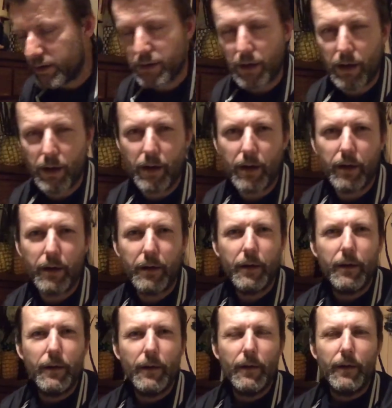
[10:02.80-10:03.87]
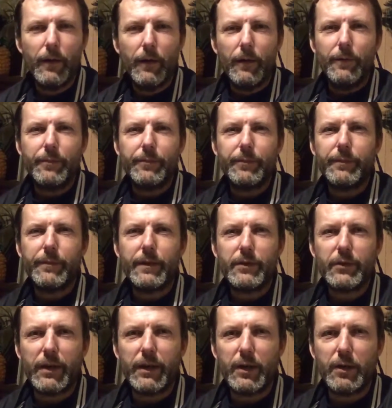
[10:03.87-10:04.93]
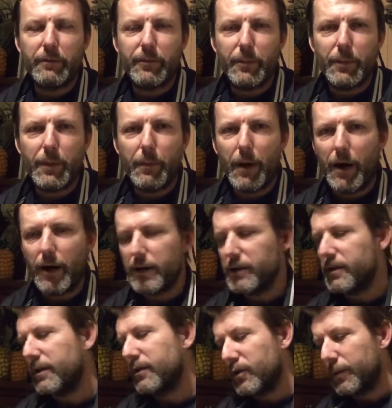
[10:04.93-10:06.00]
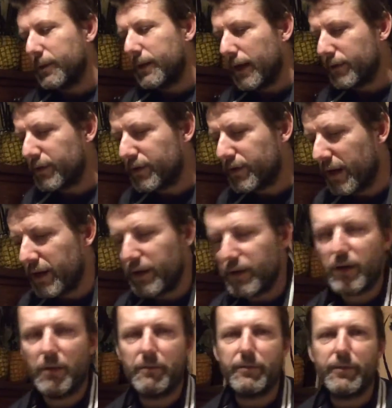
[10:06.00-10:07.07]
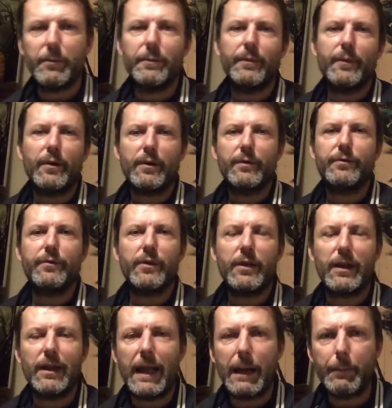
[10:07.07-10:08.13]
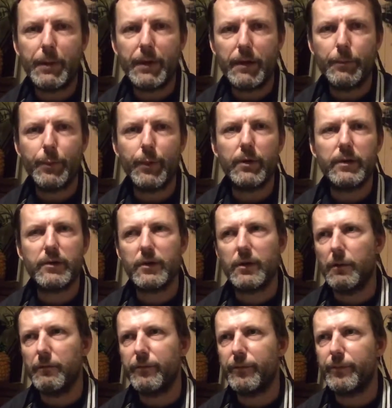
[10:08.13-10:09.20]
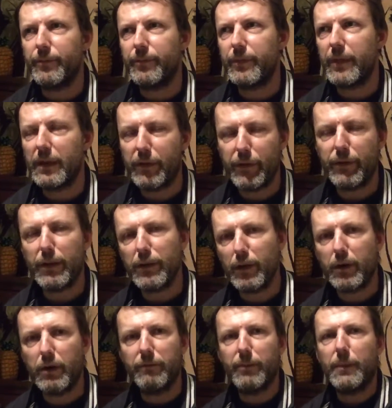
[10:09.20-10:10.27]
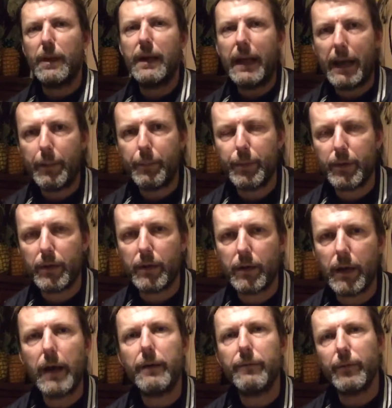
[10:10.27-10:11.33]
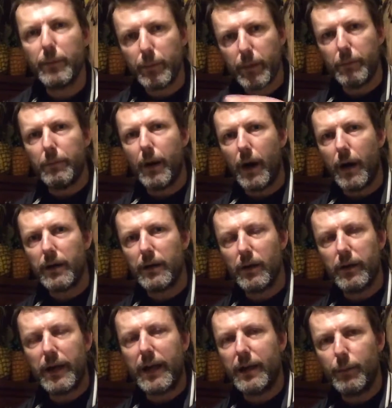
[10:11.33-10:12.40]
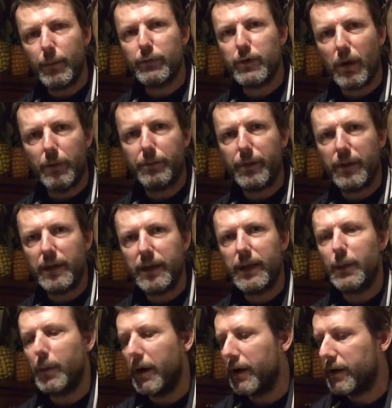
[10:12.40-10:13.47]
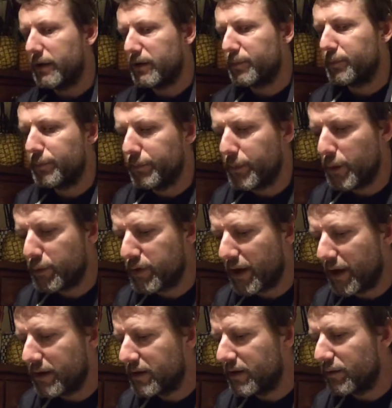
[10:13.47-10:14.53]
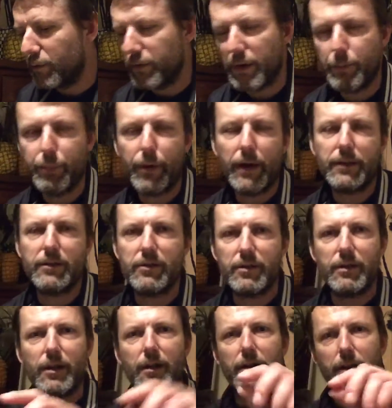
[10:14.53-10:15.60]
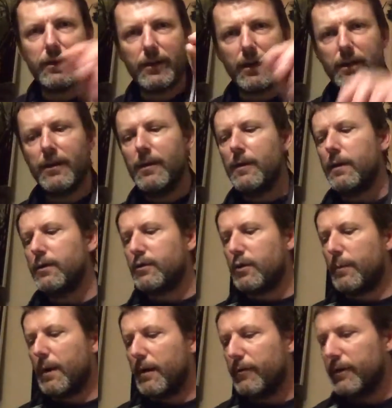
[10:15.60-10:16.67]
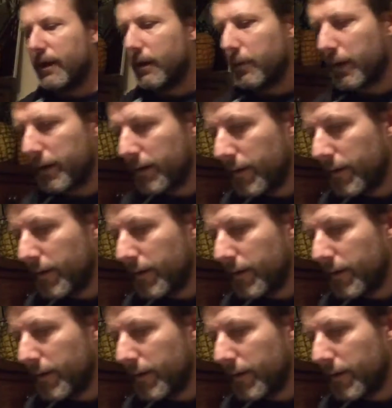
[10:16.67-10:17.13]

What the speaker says: they're saying it come from the markets, then somebody else is saying it's come from like a fucking lab in it, but it's come, the thing that come from the lab came from the market, an animal type thing anyway, and it's mutated, or they're practicing on it, and it's come out of it that way.